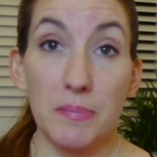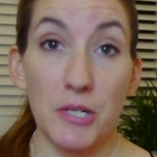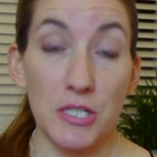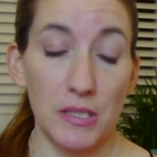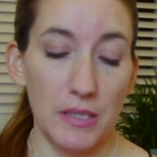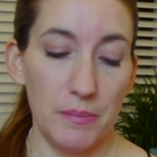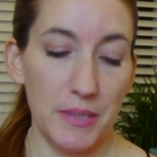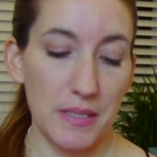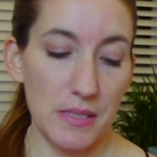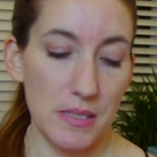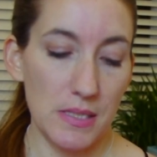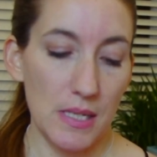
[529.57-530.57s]
especially
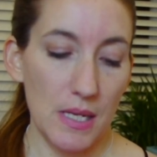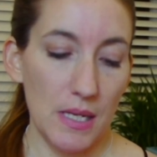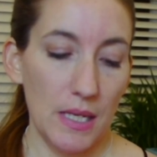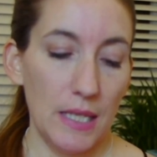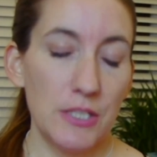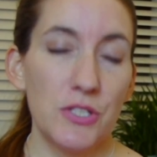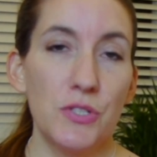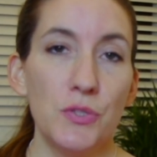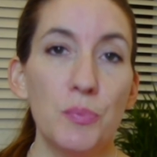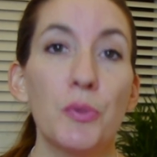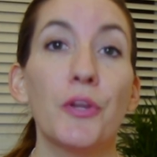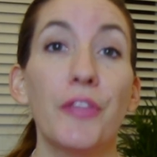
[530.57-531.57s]
because it's
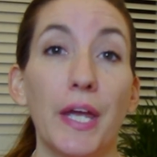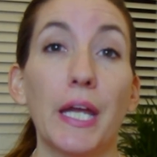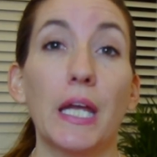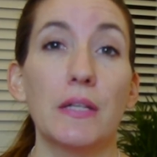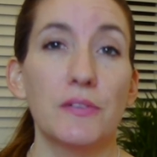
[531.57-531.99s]
super thick.